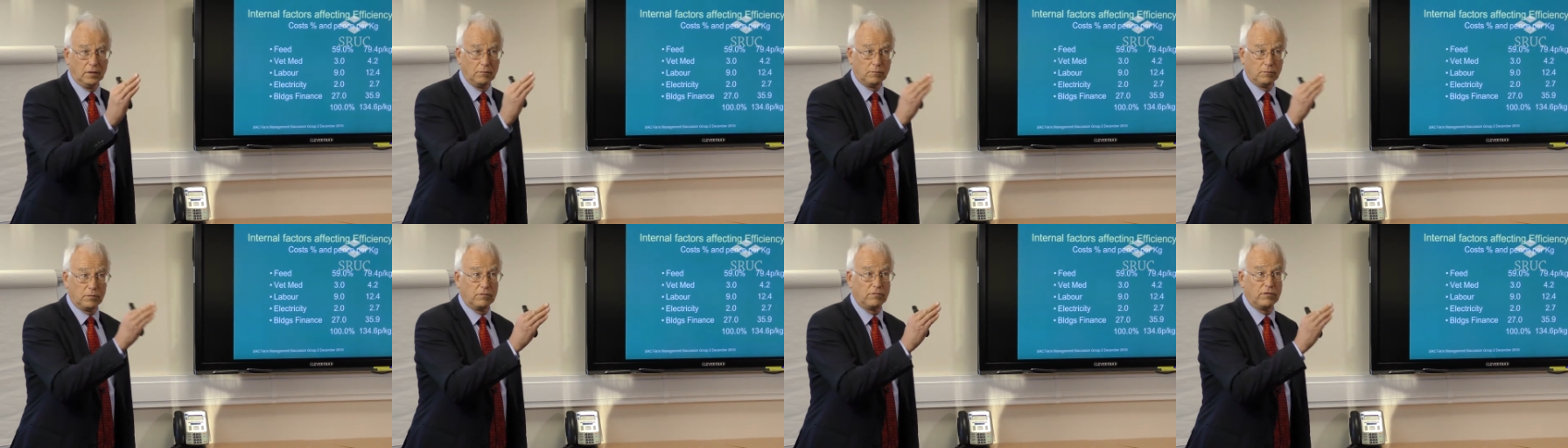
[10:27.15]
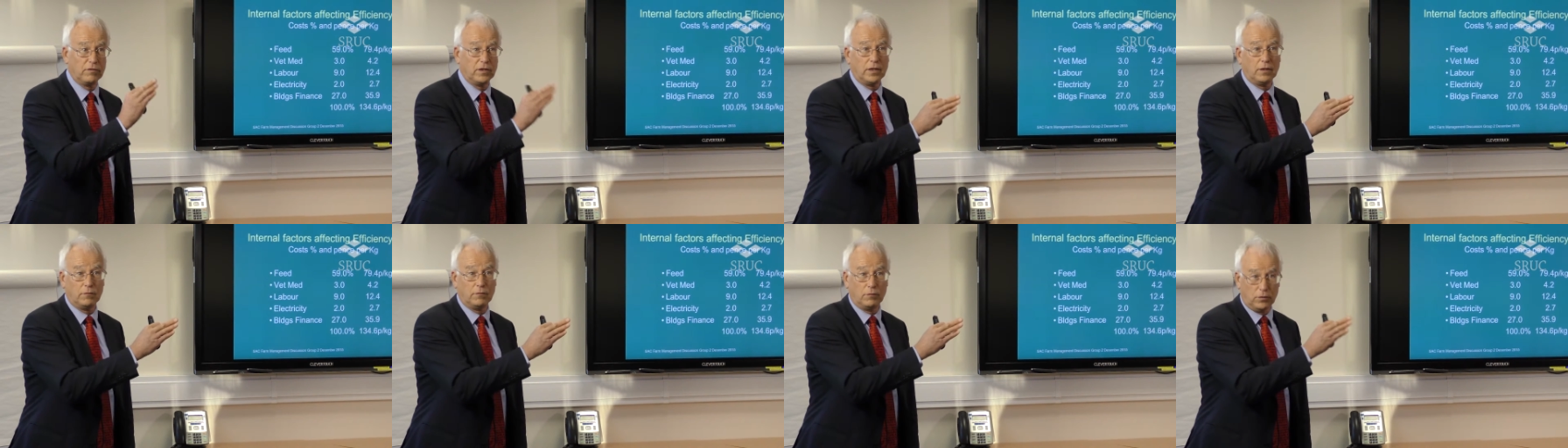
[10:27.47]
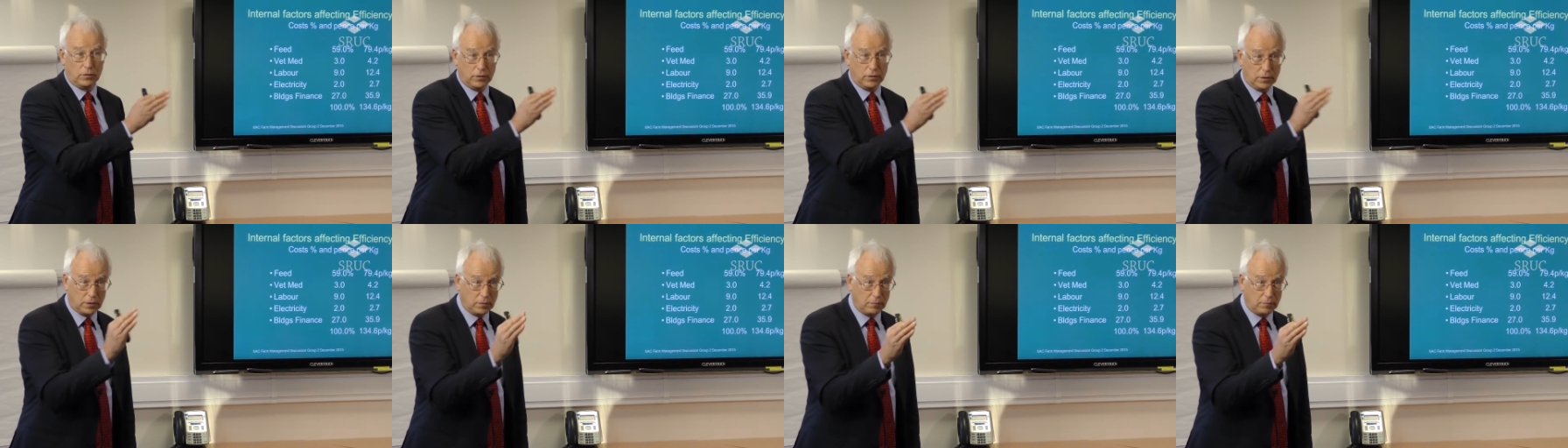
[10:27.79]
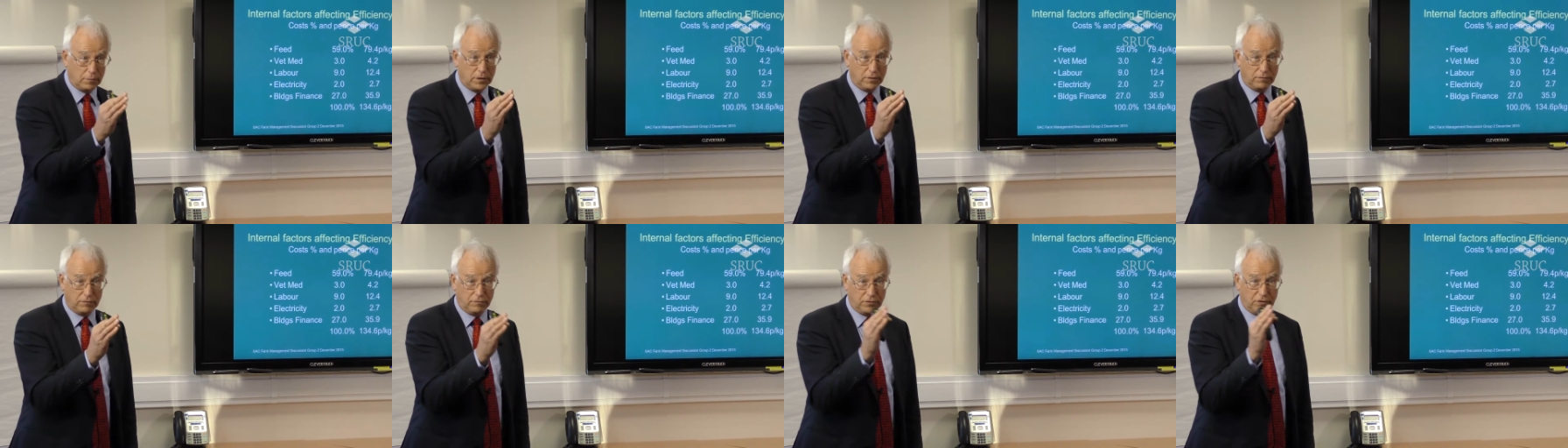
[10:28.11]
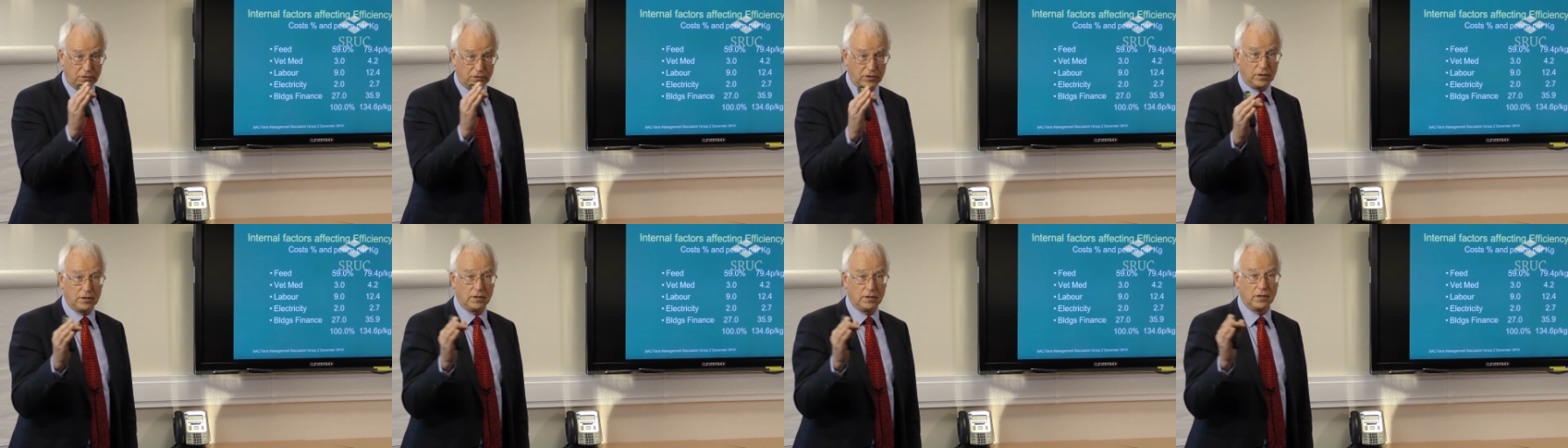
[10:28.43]
provided we do our bit
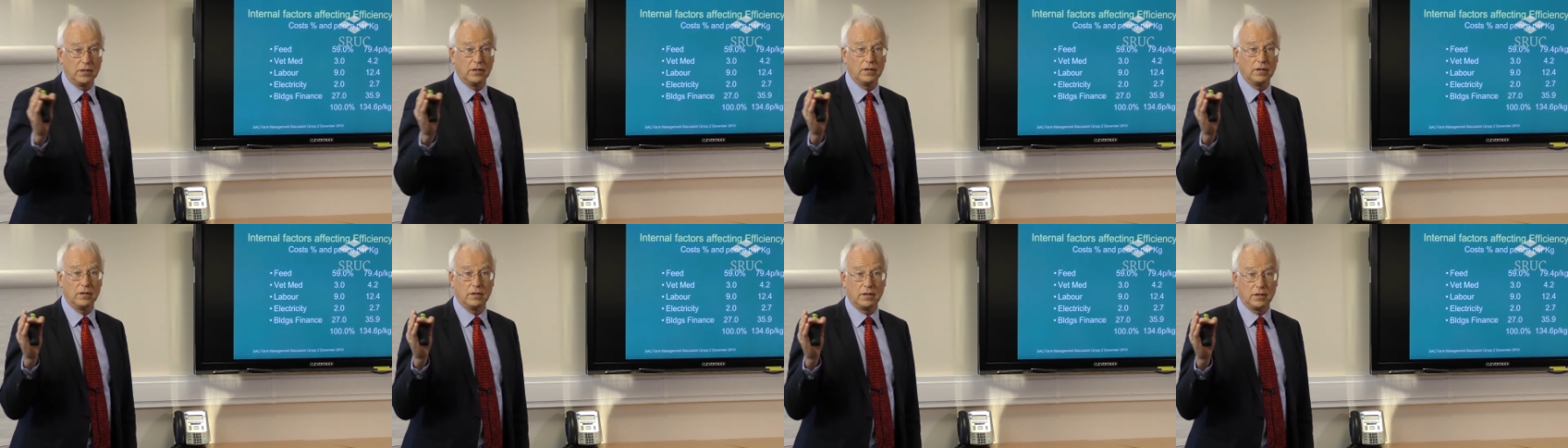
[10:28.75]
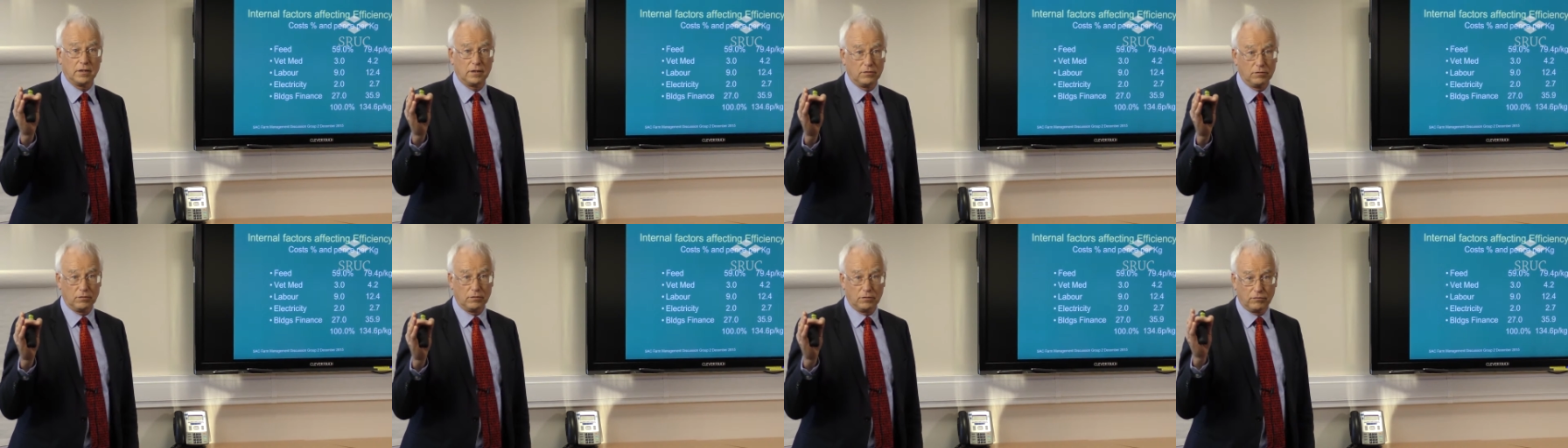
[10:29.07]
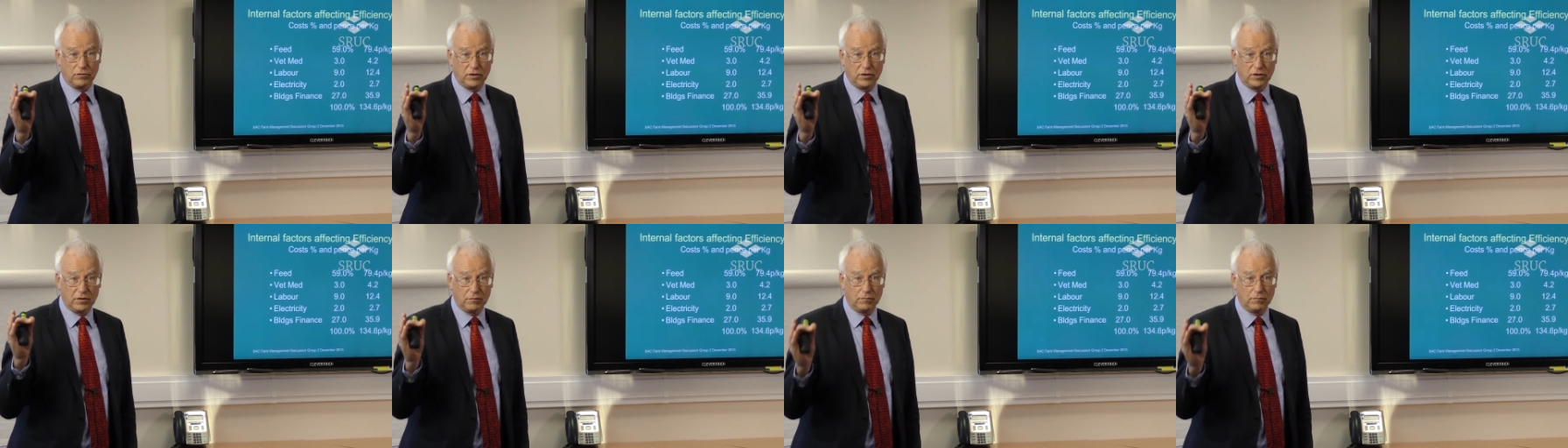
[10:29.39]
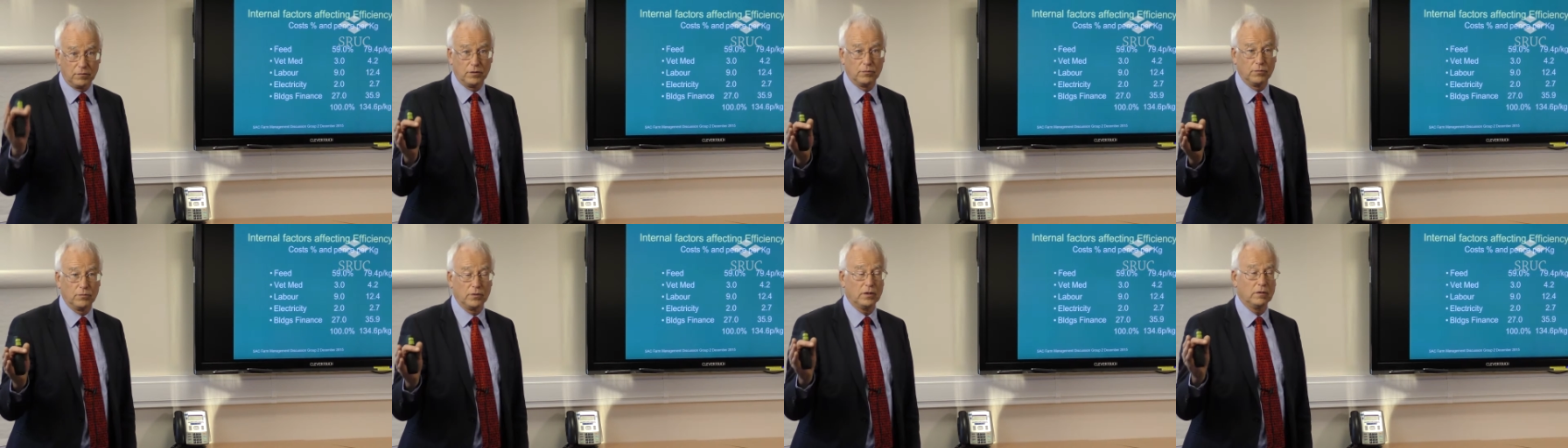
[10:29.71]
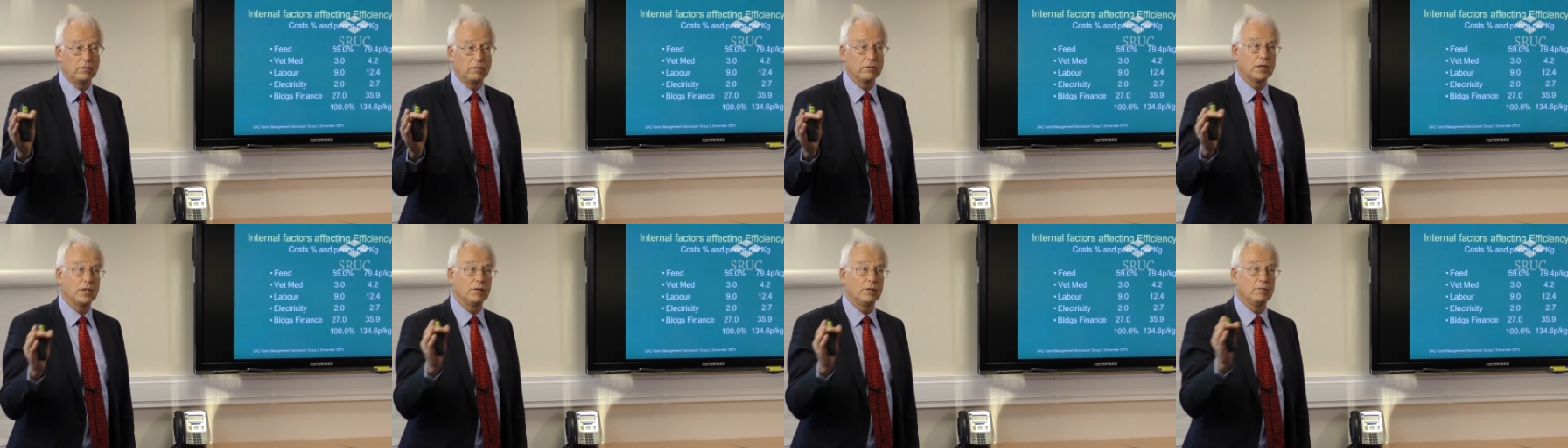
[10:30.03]
physically and, and do it reasonably well
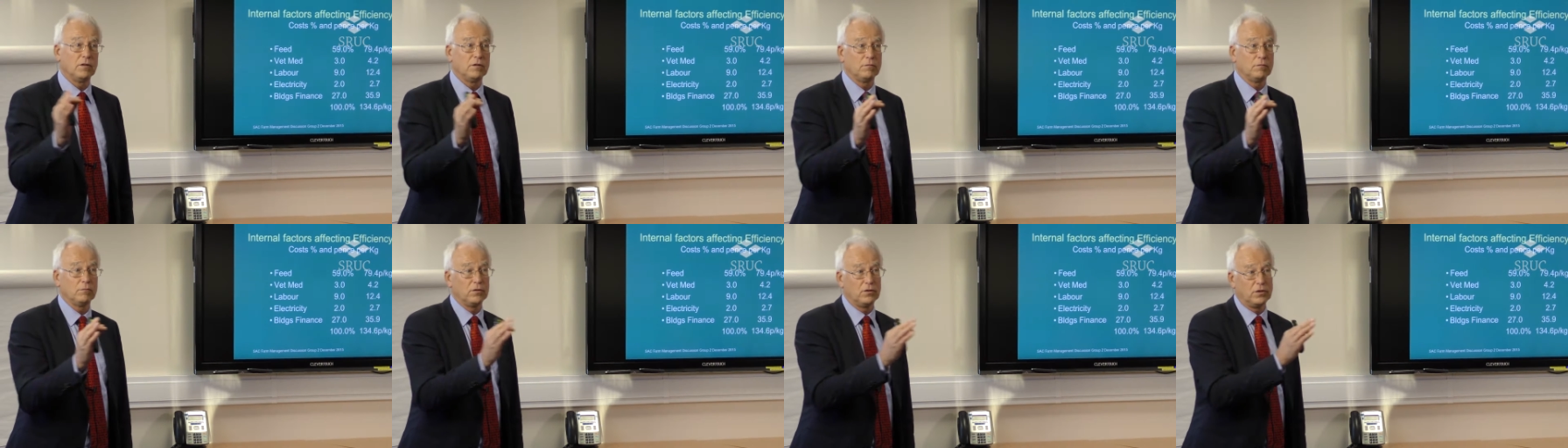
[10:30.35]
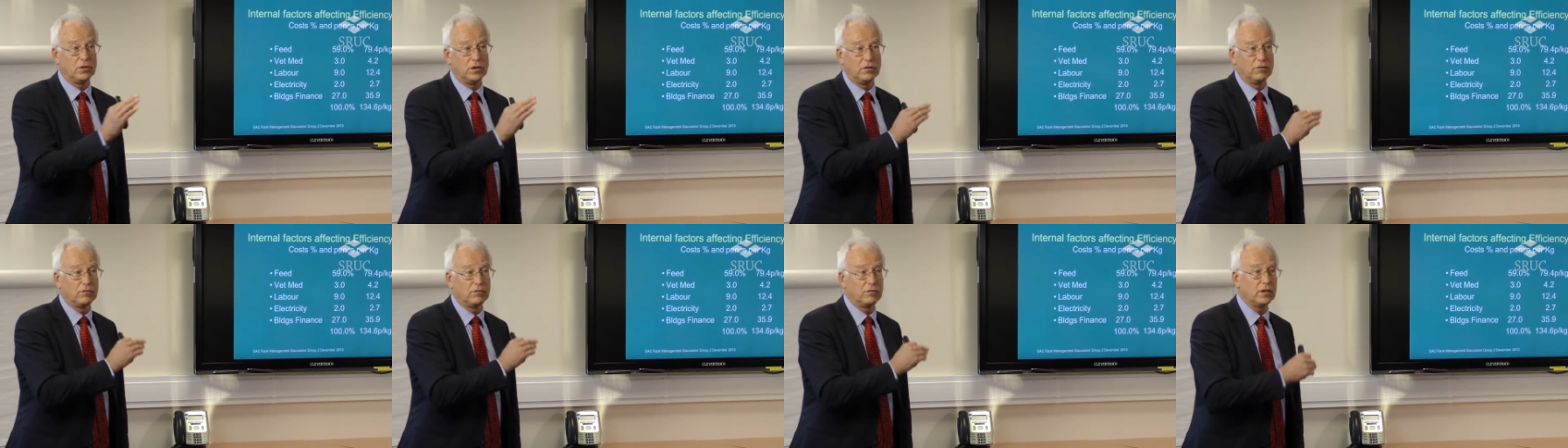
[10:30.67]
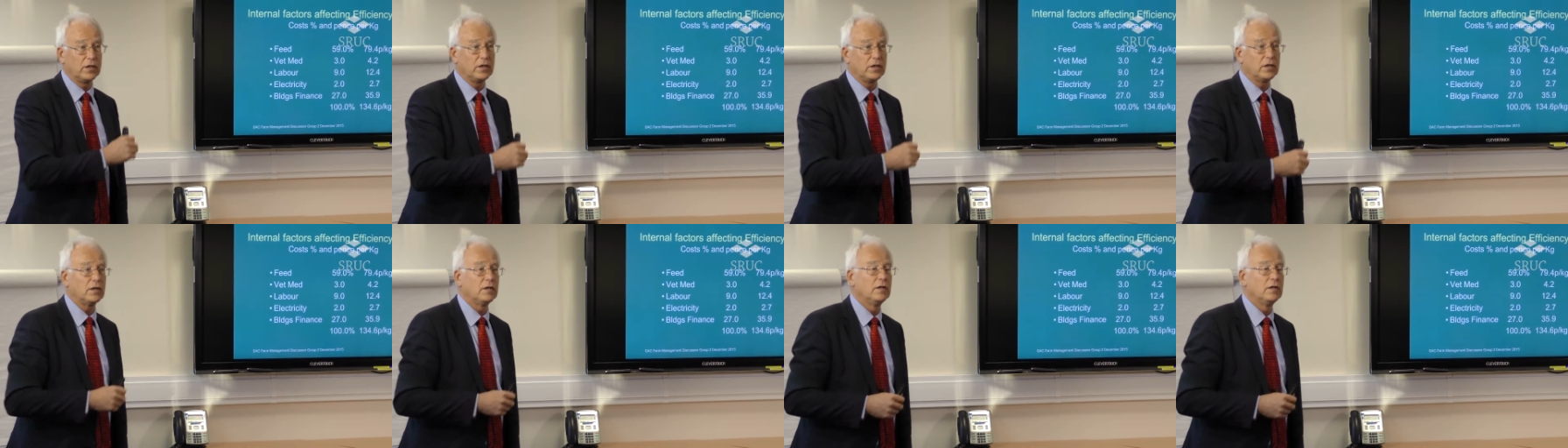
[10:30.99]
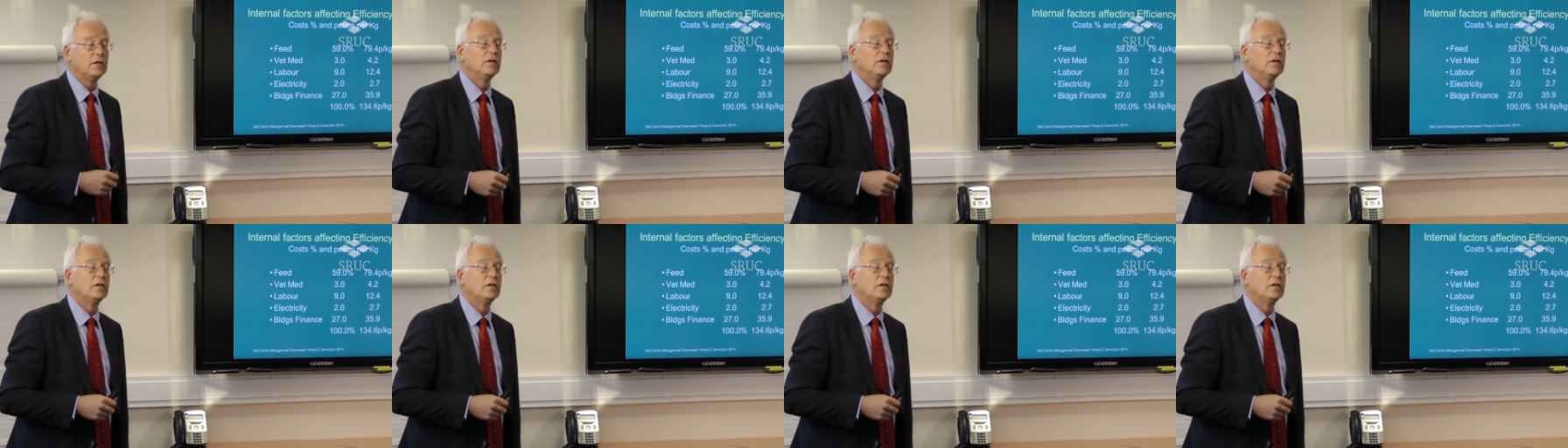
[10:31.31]
and keep these machines running